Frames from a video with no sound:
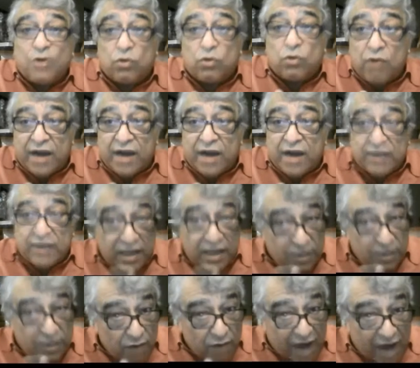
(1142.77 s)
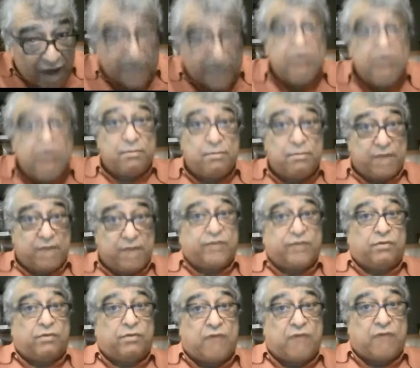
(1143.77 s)
crack, not a crack,
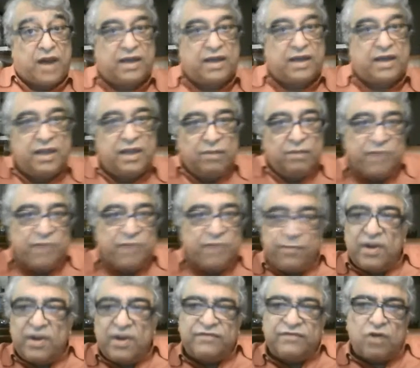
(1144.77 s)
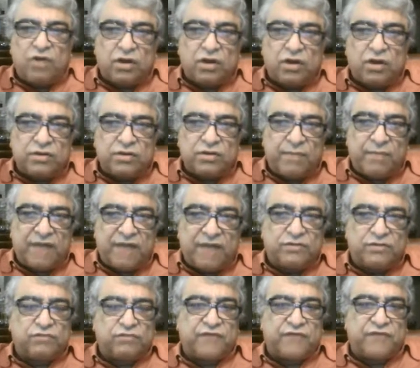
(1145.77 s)
micro crack. People have talked
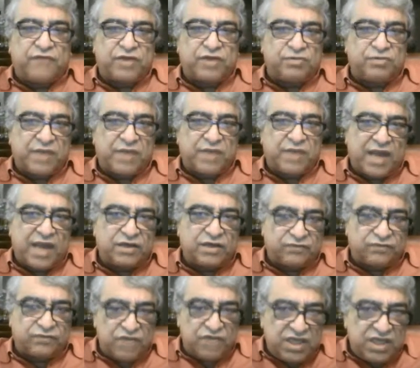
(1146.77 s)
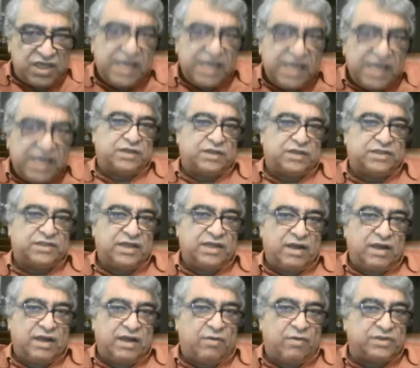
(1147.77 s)
about fracture mechanics for years.
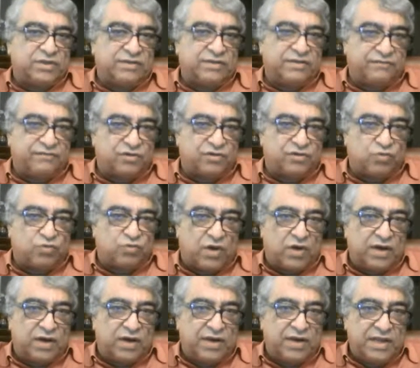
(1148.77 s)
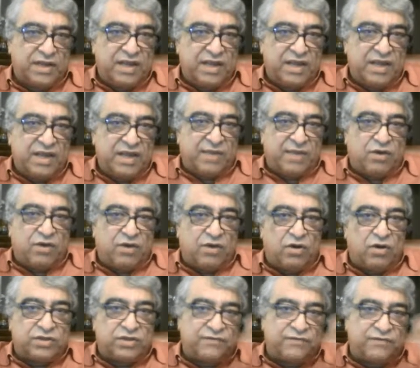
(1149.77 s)
I wasn't the first one
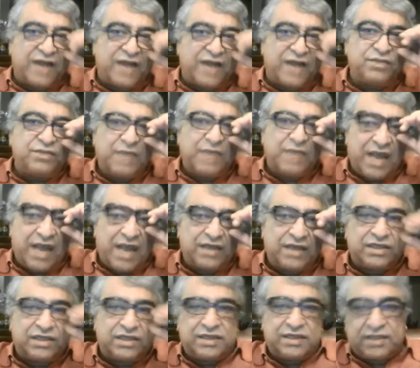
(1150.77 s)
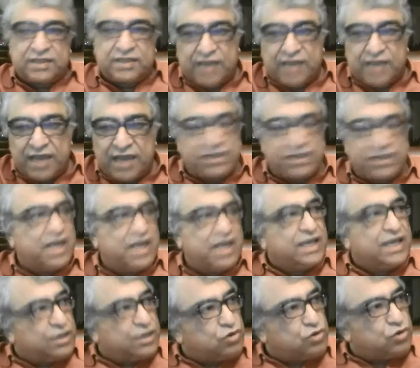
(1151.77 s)
because fracture mechanics is a case
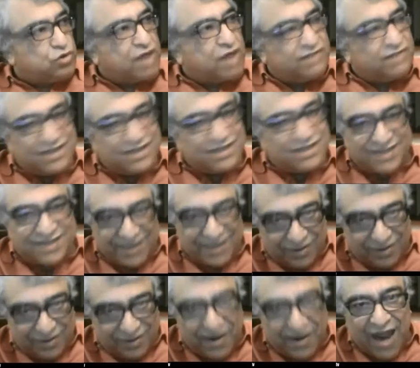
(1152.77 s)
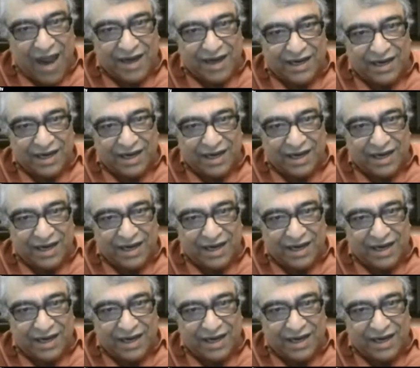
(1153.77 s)
that you have a distinct crack